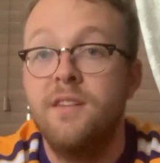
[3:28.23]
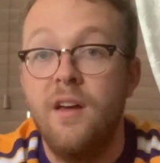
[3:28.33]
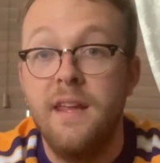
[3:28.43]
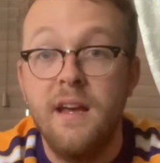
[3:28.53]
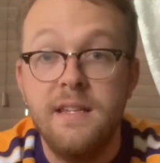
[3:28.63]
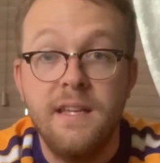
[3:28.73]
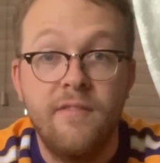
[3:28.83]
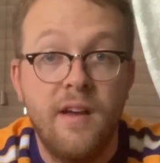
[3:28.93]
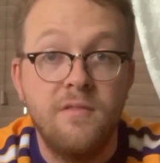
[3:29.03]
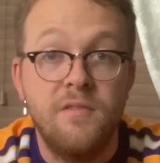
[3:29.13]
got any idea
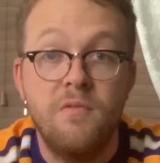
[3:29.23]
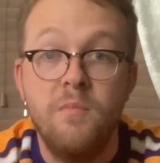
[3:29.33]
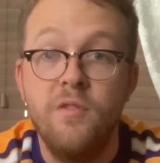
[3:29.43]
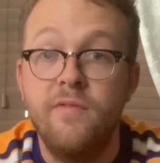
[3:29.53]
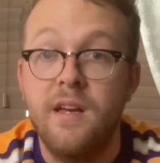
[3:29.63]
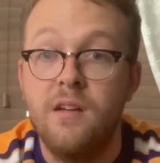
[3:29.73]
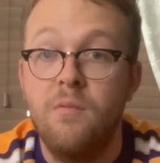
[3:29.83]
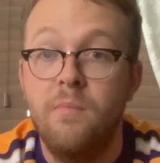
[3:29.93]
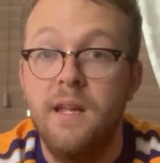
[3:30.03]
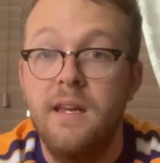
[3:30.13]
of how to remove that
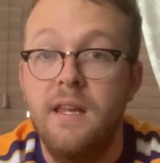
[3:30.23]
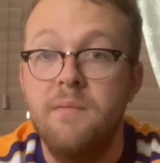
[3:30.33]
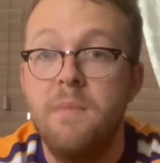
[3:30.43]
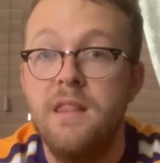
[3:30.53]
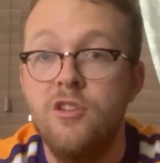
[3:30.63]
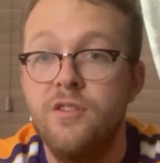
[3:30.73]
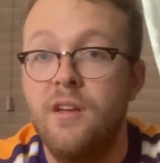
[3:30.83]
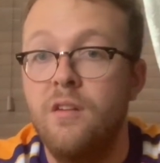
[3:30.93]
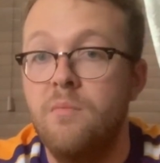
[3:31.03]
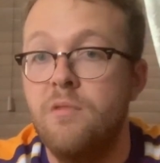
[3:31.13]
completely and make the
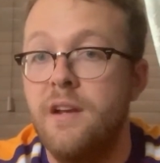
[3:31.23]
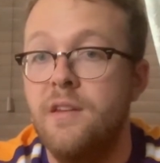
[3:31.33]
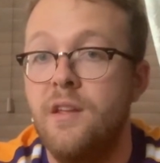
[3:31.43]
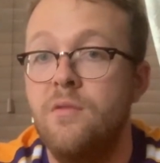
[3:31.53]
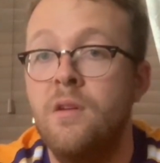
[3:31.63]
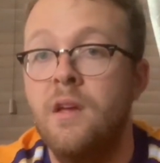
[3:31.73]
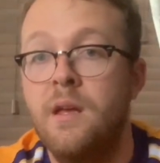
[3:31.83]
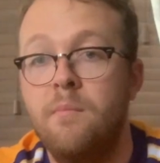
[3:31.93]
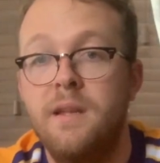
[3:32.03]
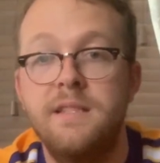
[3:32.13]
shirt look brand new,
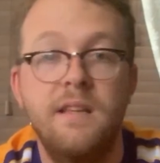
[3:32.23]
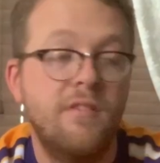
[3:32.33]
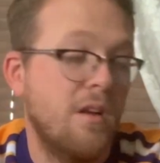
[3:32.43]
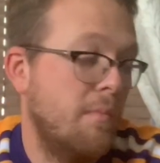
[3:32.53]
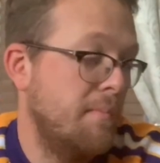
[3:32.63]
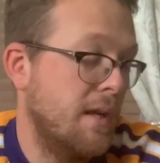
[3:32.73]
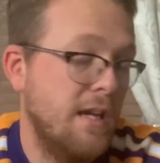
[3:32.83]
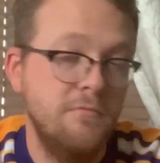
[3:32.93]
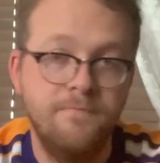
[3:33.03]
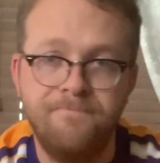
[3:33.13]
please leave a comment
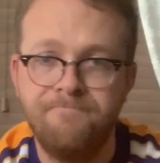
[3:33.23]
below.